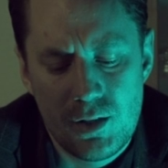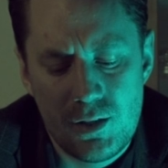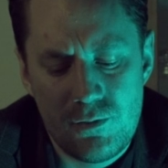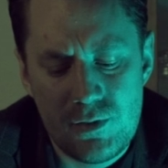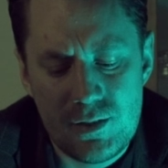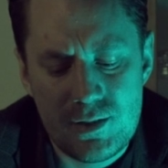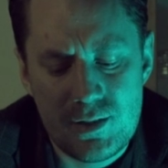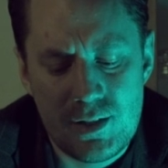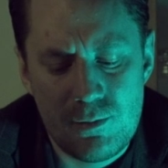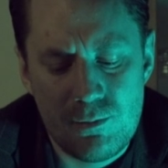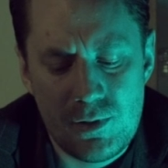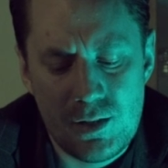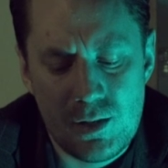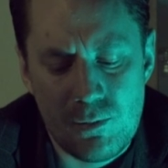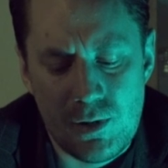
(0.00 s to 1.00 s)
He visited
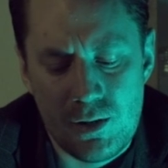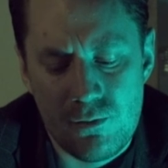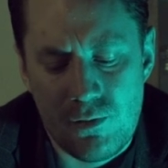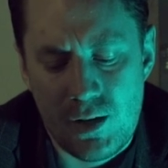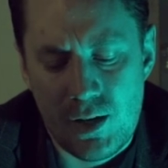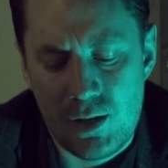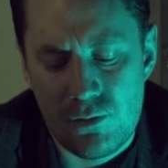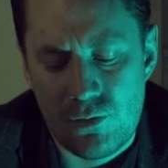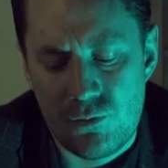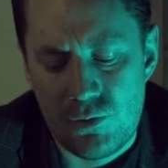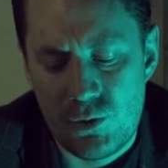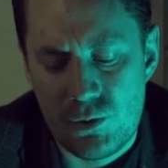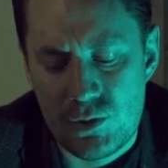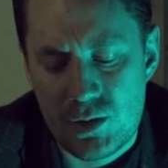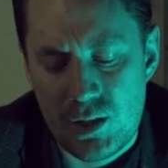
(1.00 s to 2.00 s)
me and my wife a
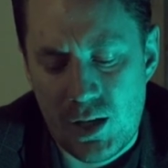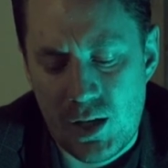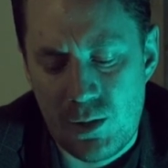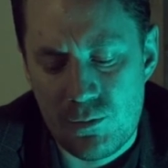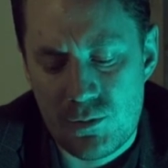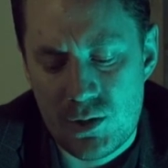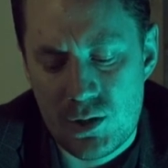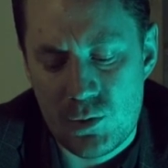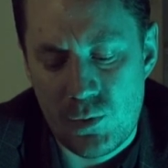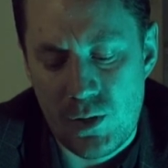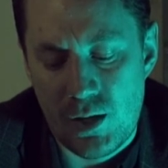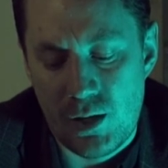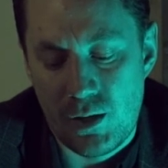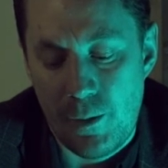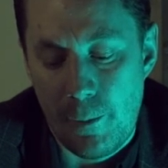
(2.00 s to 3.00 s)
few times as
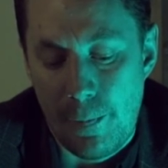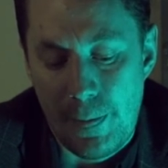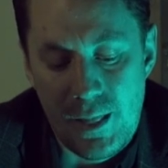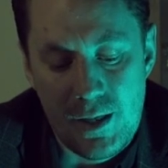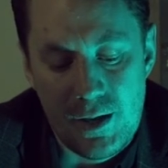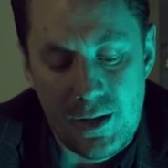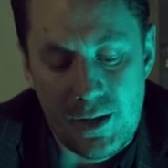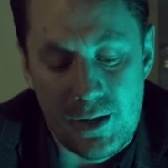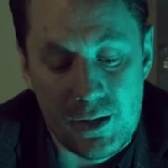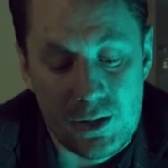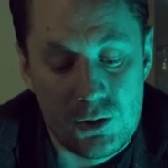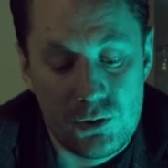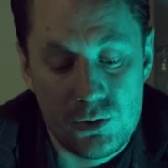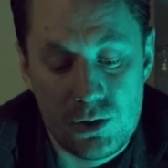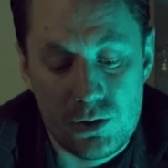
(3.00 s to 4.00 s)
well, and I
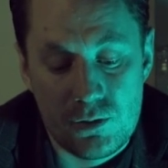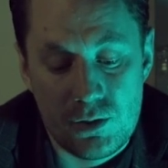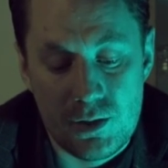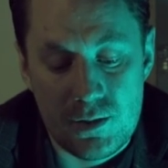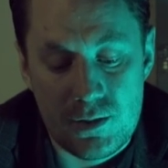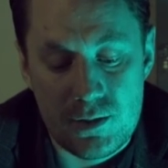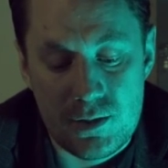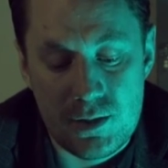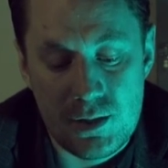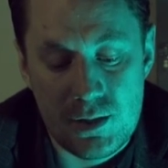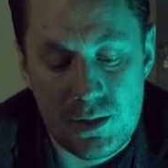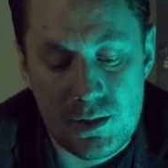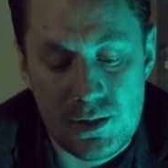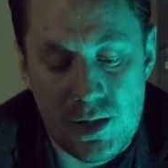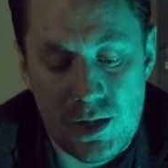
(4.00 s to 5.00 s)
couldn't really see
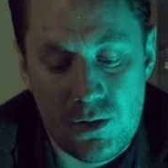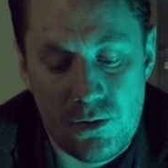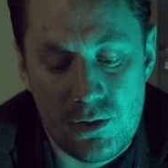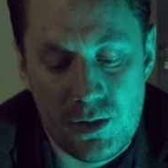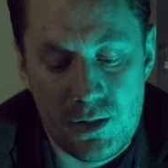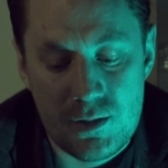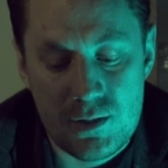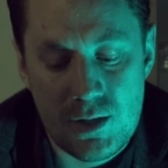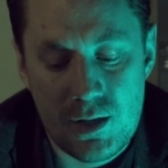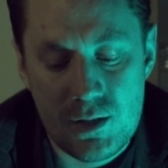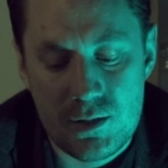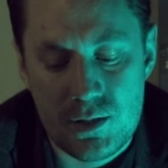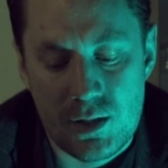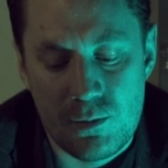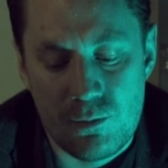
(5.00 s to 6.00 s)
the terror in his
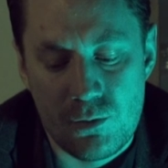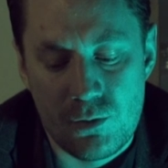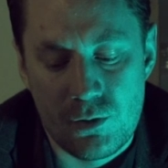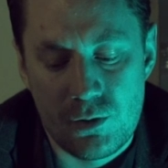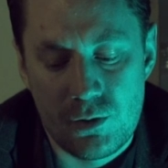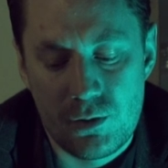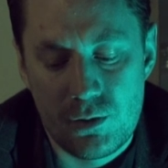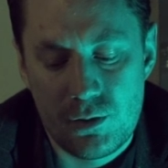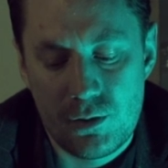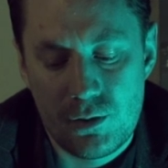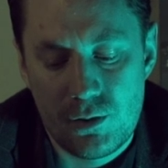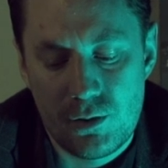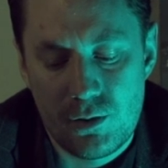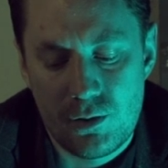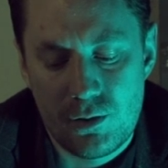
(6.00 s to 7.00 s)
eyes anymore.
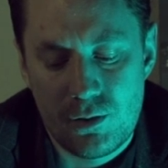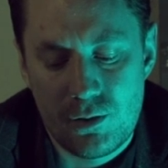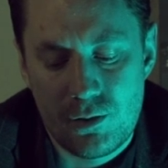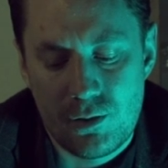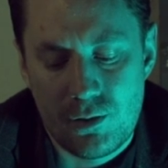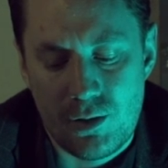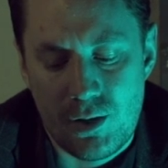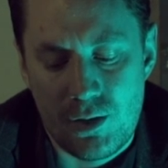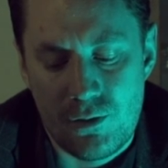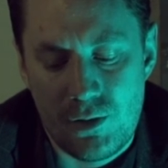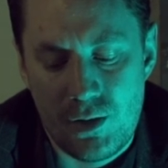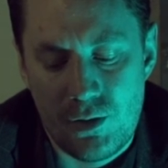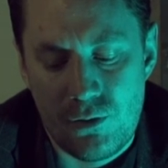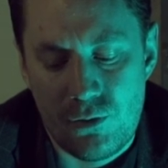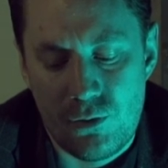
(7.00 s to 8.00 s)
I
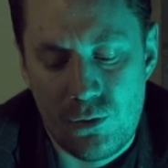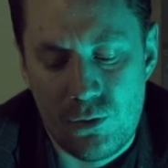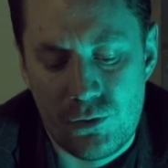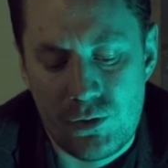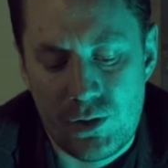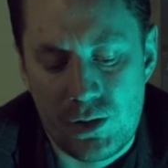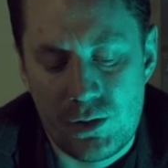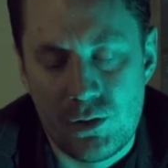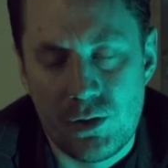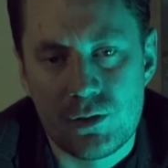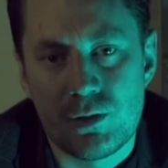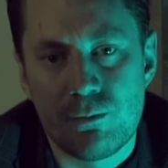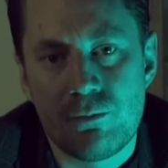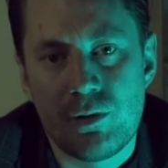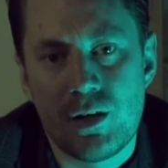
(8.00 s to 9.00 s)
really thought he had
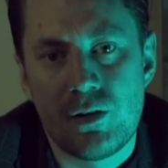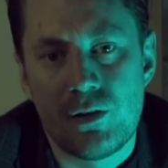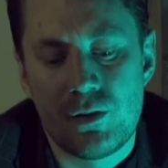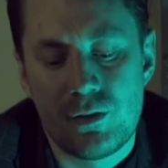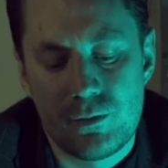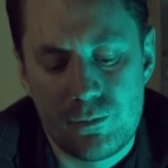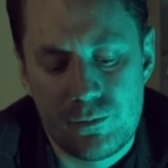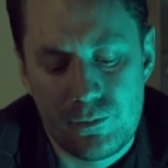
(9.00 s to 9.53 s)
gotten better.